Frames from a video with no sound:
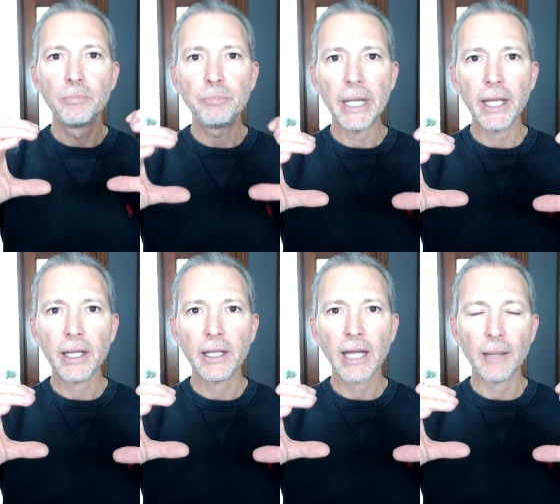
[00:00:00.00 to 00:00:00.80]

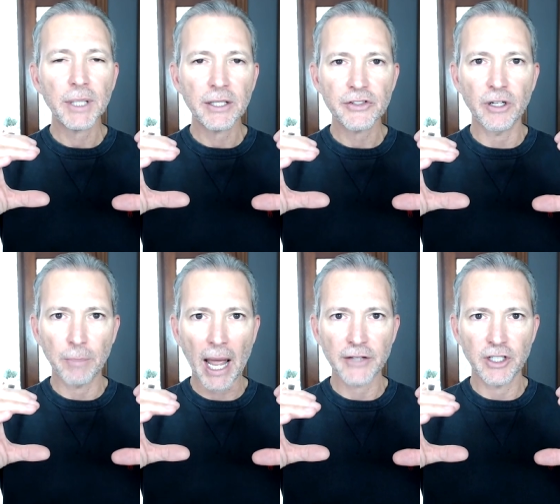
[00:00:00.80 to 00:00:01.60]
big, I mean this in a
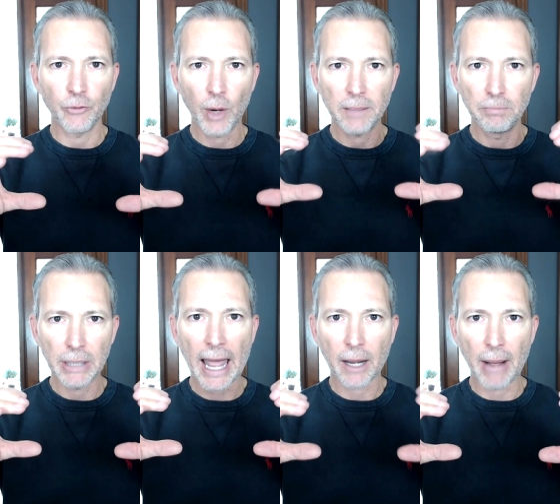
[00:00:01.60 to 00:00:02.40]
positive way,
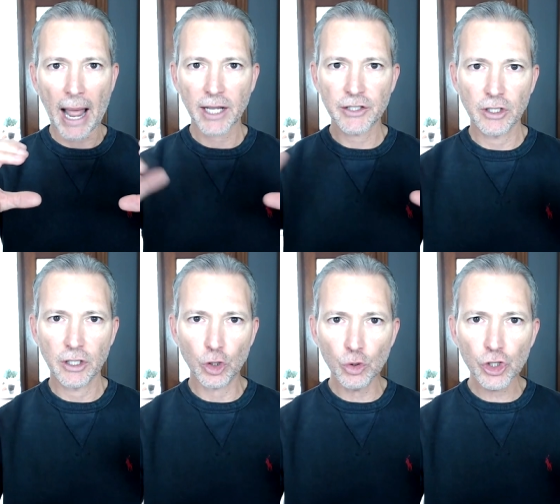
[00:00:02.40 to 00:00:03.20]
black box.
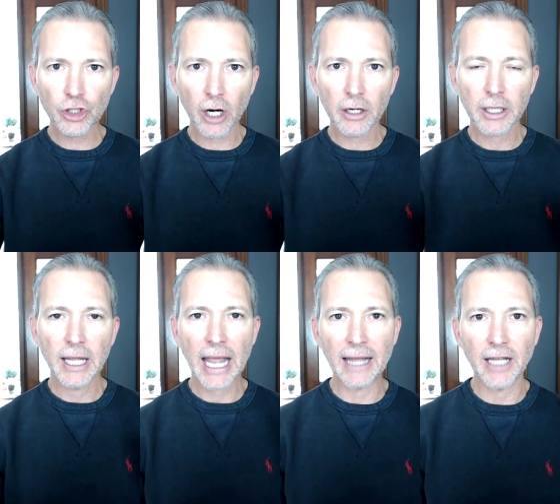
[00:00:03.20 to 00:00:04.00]
You start
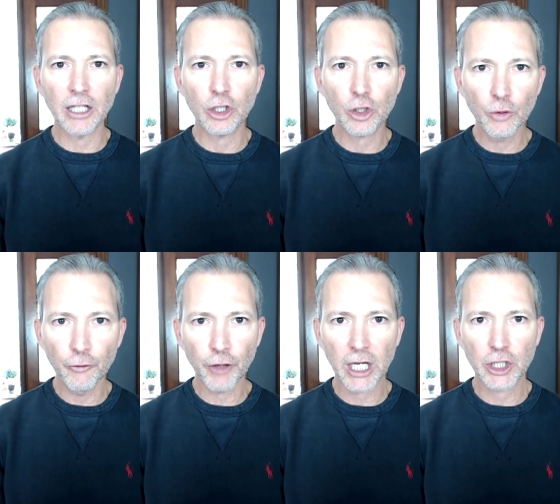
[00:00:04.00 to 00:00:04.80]
and then you
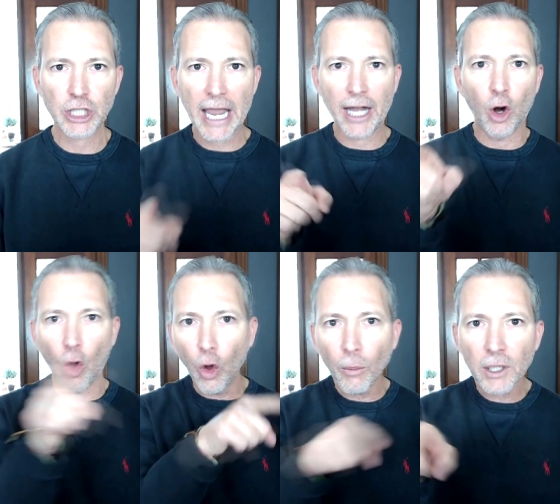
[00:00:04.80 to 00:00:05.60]
finish, and a
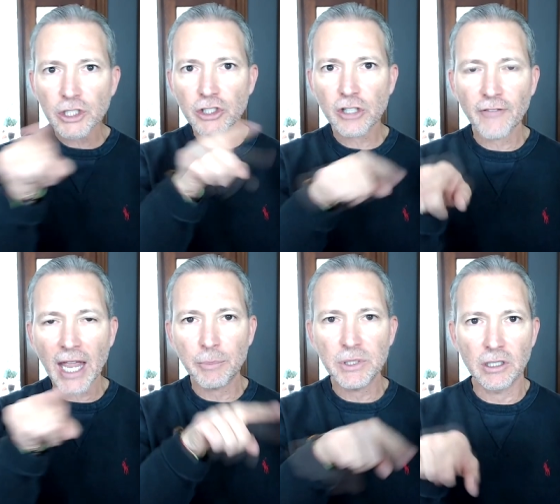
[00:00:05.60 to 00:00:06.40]
whole bunch of stuff
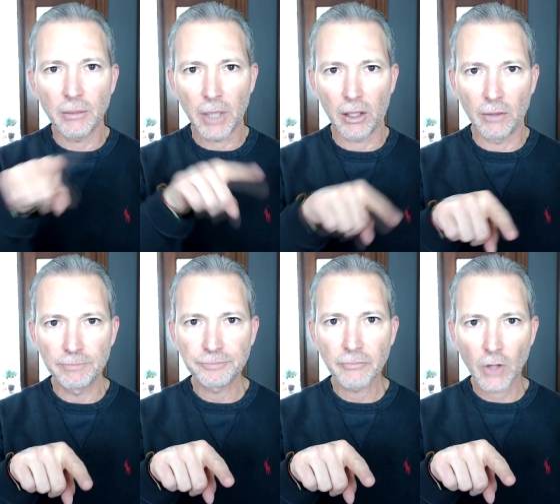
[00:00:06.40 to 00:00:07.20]
happens in the middle,
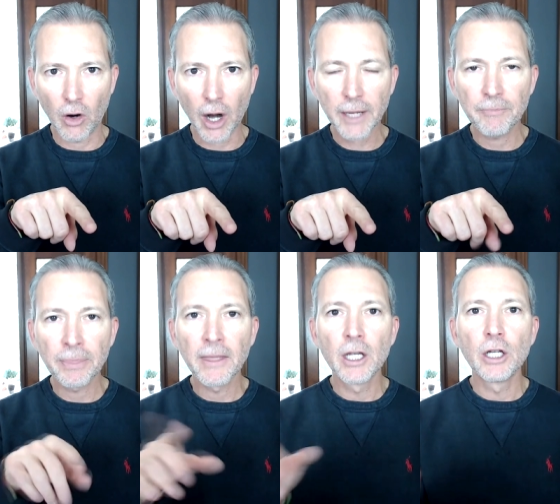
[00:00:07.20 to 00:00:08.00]
all right?
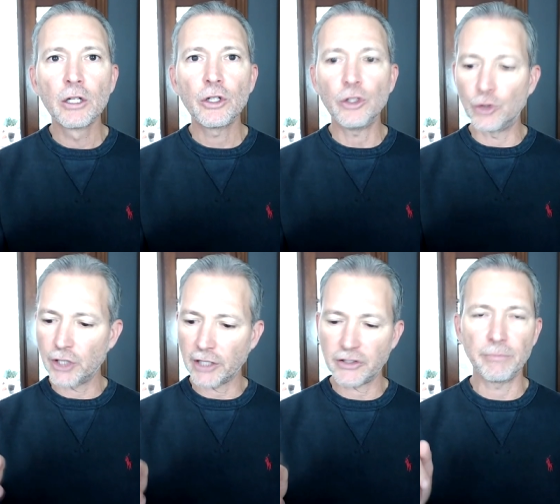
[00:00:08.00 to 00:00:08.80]
You
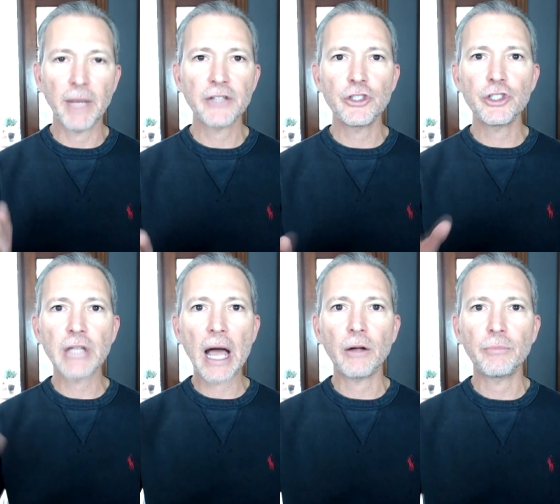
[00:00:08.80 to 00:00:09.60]
send some messages
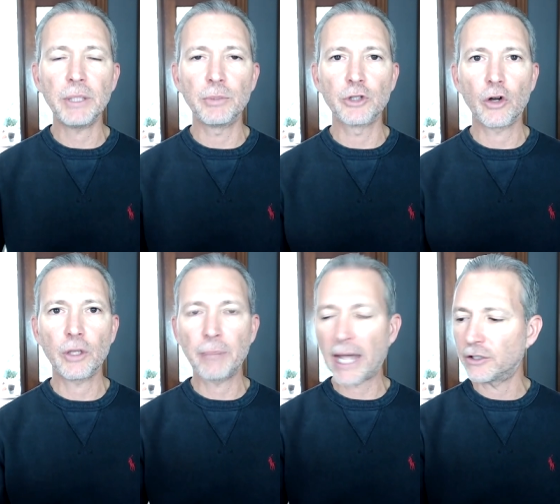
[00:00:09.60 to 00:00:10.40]
out, people don't
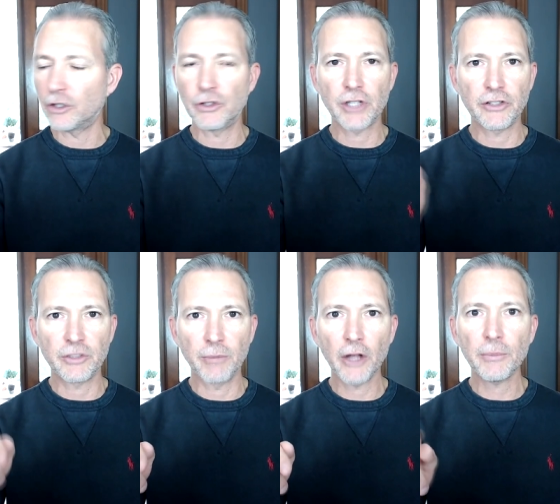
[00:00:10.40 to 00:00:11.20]
get back to you. You send
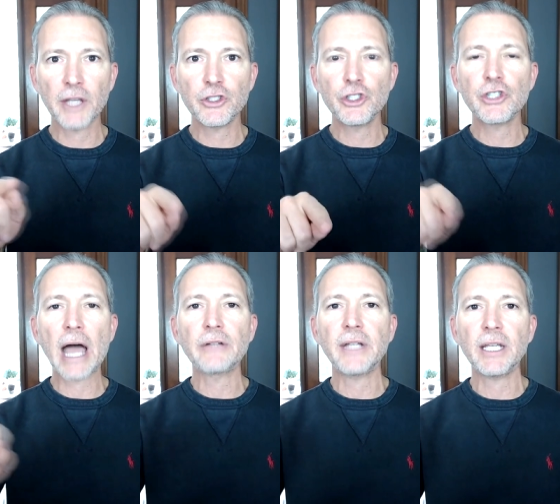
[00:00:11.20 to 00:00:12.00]
some other messages
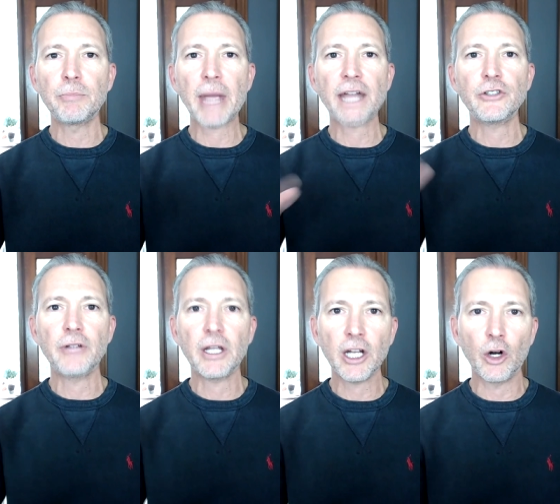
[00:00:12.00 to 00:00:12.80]
out, they get back to you,
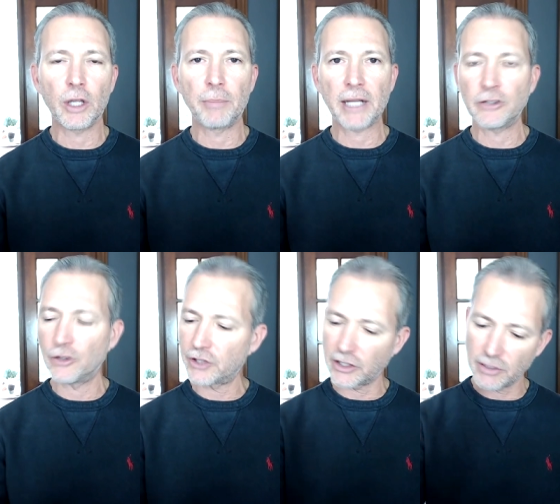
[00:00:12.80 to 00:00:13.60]
then they don't get back to you. You
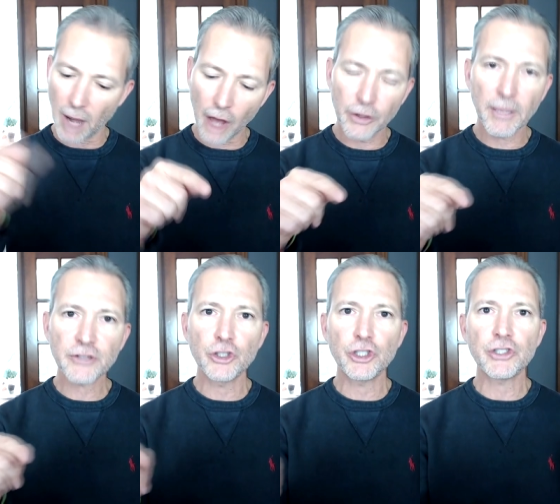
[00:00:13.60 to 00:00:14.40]
send some other
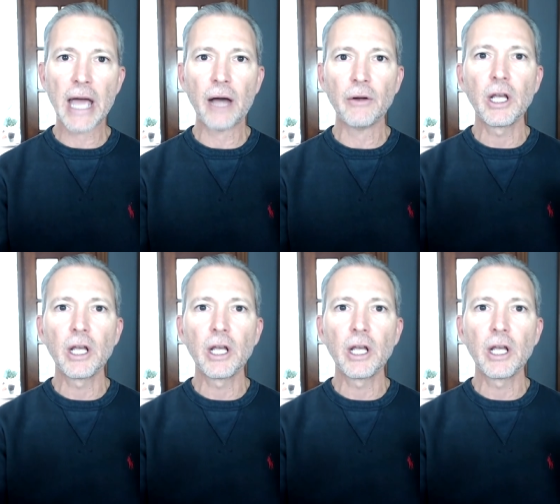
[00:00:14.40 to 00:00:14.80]
messages out,